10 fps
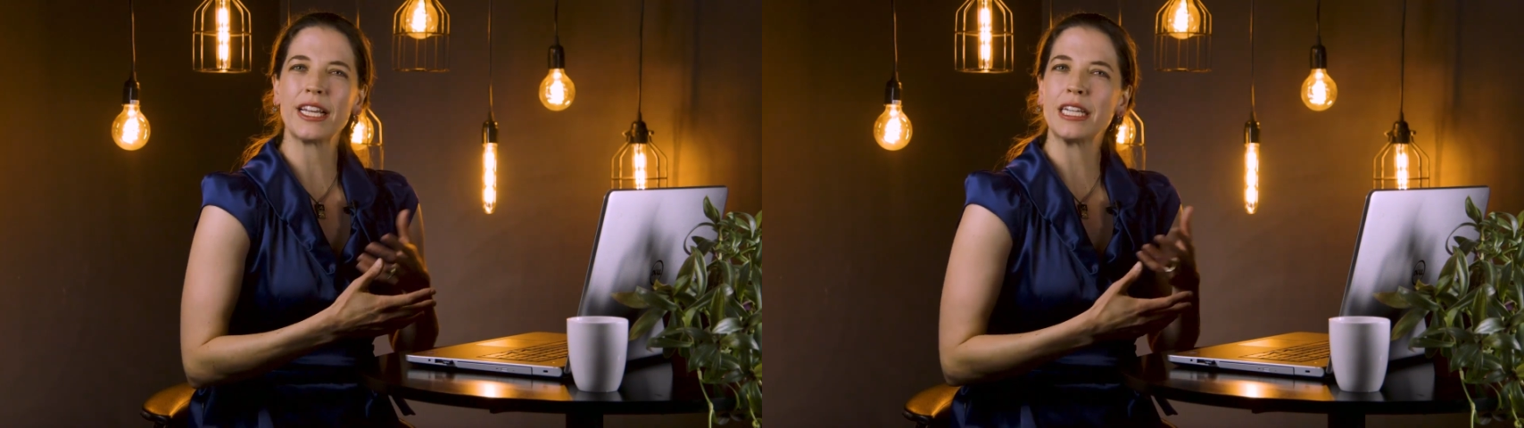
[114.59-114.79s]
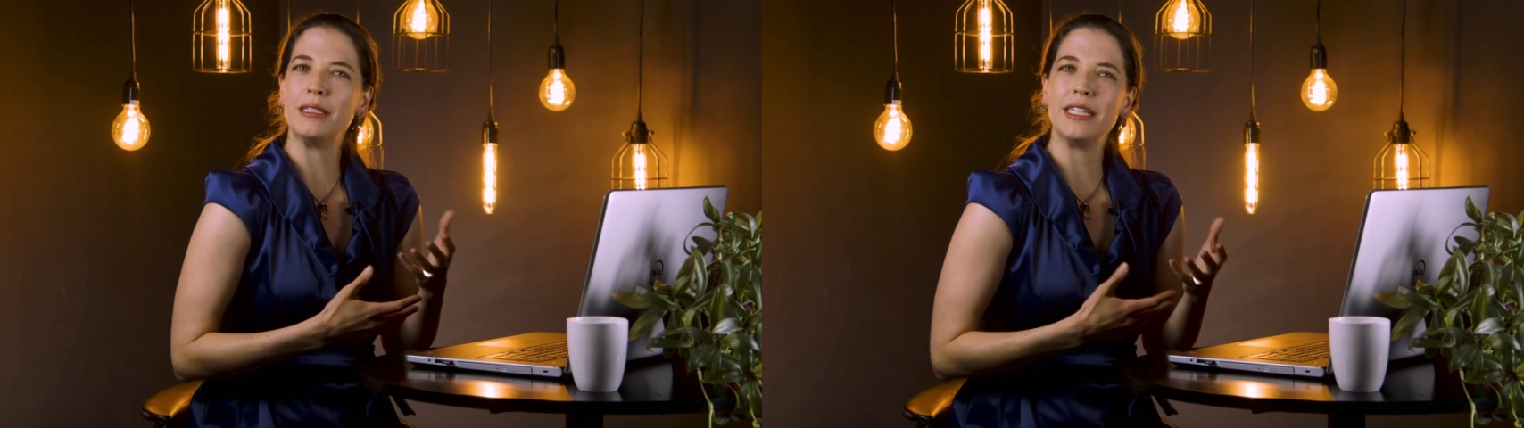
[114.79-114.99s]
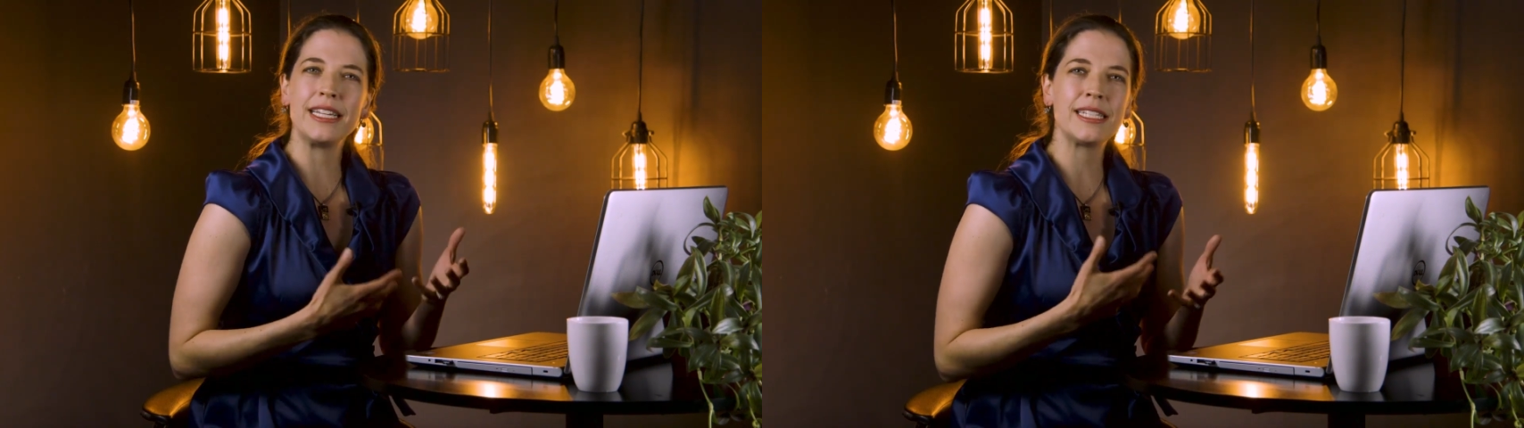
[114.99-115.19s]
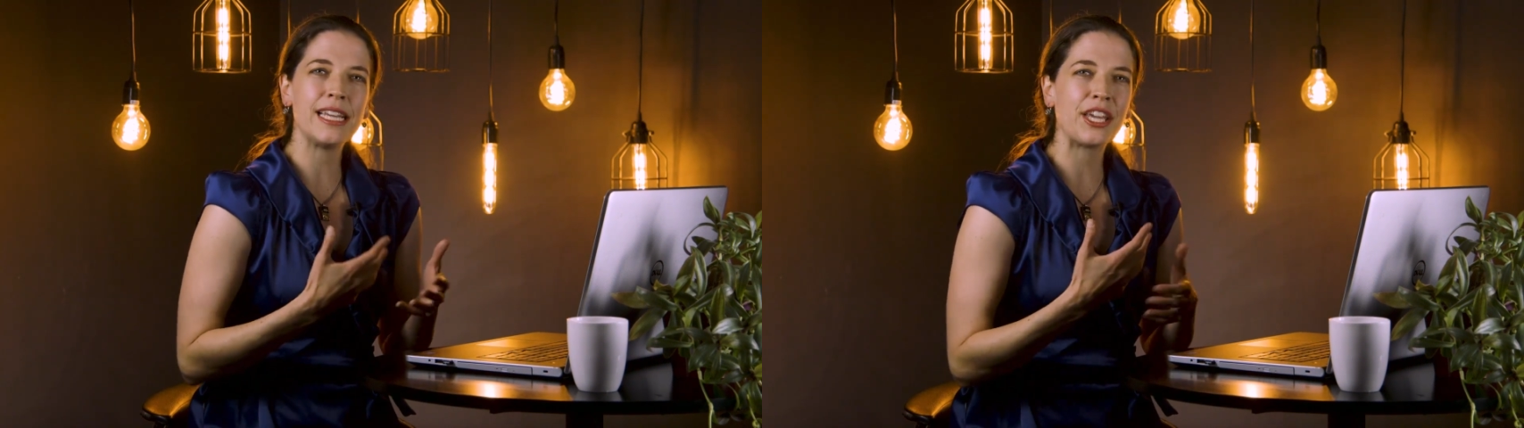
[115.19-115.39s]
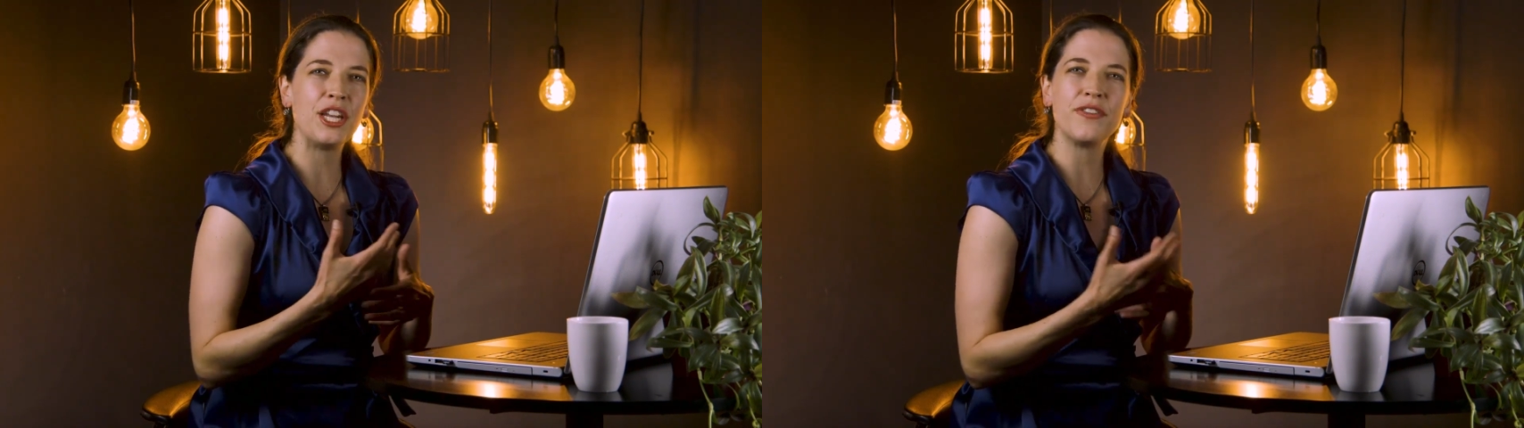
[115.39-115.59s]
like an
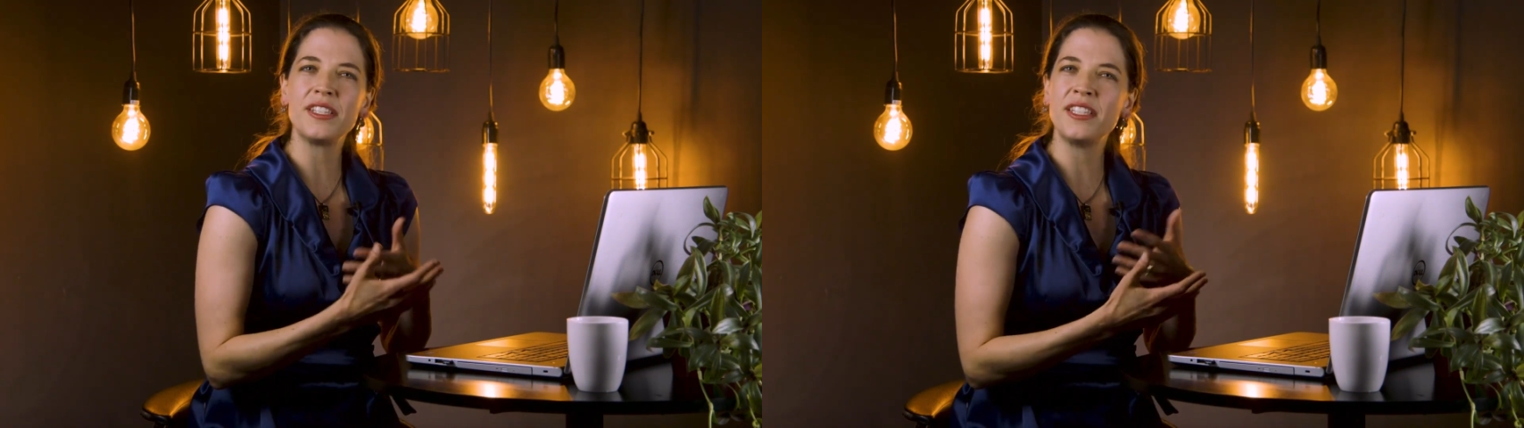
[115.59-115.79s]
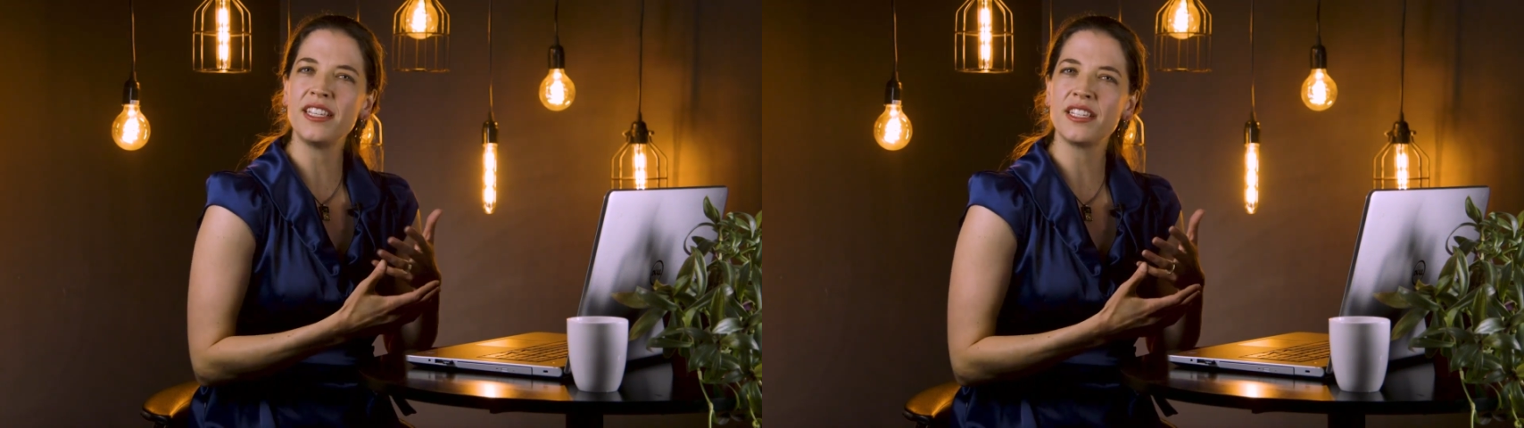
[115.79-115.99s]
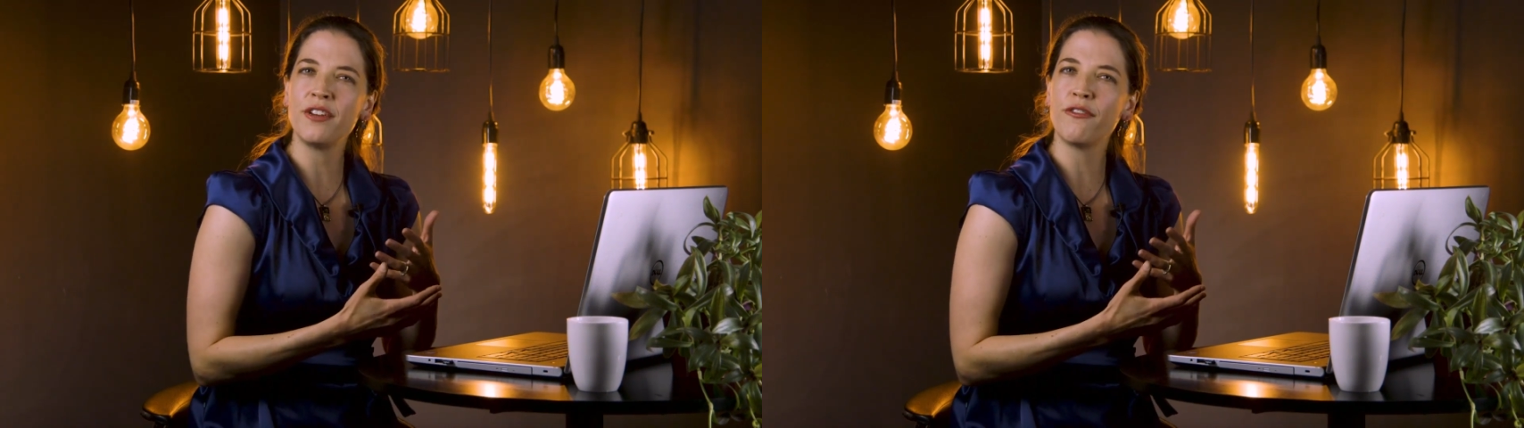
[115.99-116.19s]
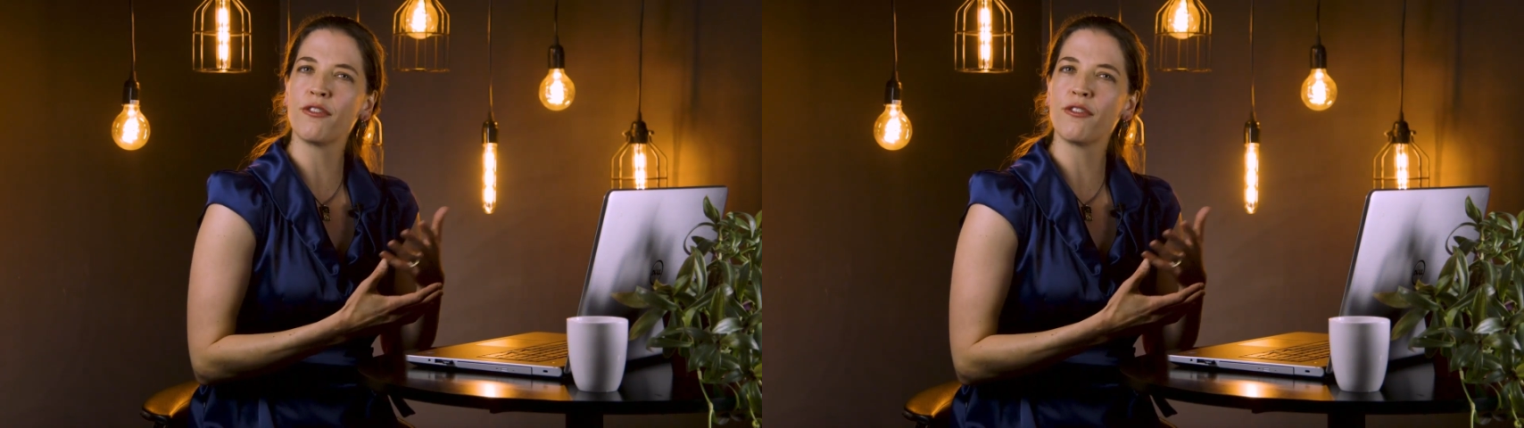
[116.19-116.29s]
executive assistant